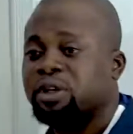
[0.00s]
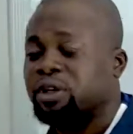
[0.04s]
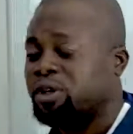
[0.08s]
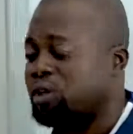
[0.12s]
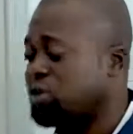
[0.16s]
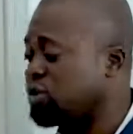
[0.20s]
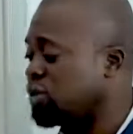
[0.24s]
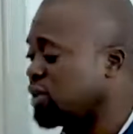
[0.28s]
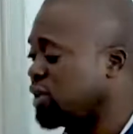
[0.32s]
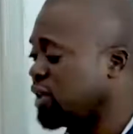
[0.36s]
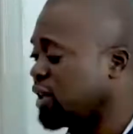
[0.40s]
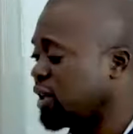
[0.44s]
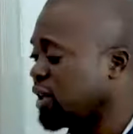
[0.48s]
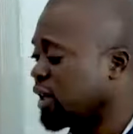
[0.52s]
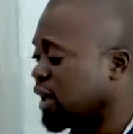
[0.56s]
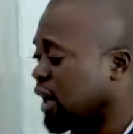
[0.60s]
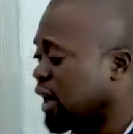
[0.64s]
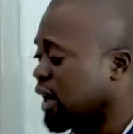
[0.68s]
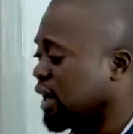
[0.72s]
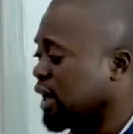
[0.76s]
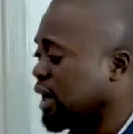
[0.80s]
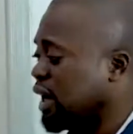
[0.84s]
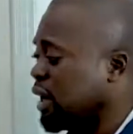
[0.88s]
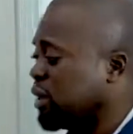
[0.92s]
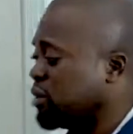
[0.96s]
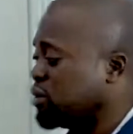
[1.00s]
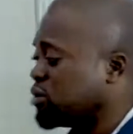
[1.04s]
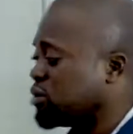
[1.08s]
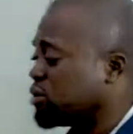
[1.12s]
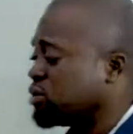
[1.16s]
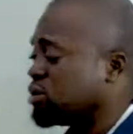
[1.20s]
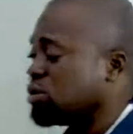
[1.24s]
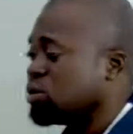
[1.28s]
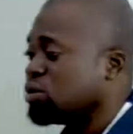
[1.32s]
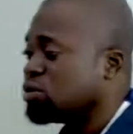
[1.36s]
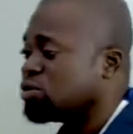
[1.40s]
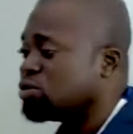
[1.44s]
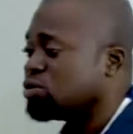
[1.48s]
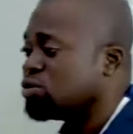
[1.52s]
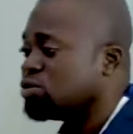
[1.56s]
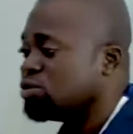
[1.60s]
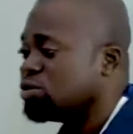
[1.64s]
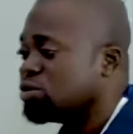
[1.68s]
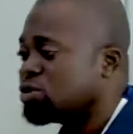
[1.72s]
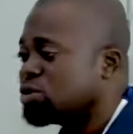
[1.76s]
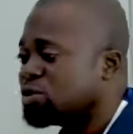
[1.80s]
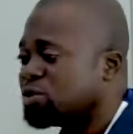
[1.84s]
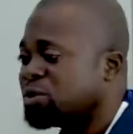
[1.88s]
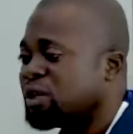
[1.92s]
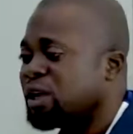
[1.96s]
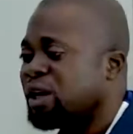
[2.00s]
you didn't carry out your tools.